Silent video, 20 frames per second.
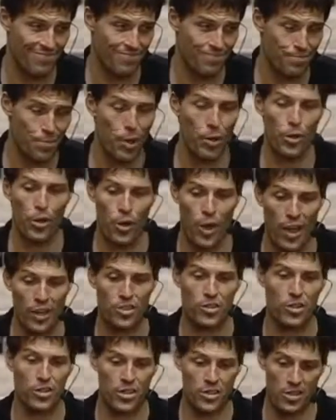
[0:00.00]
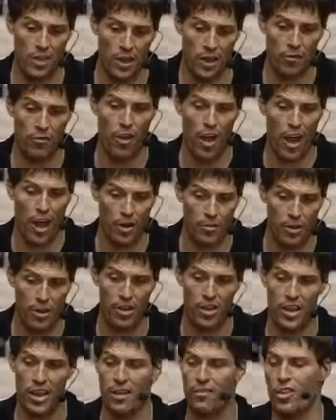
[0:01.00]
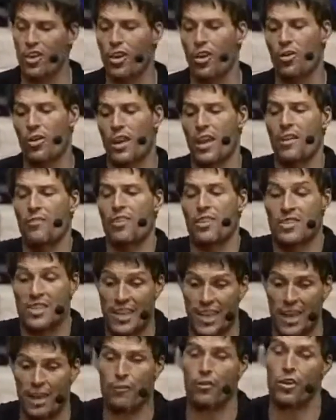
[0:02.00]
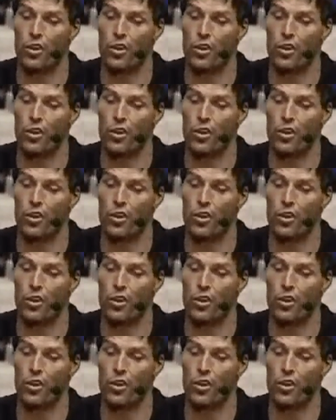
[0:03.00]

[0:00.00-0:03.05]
But when you enter an environment and you give, you don't give as the giver.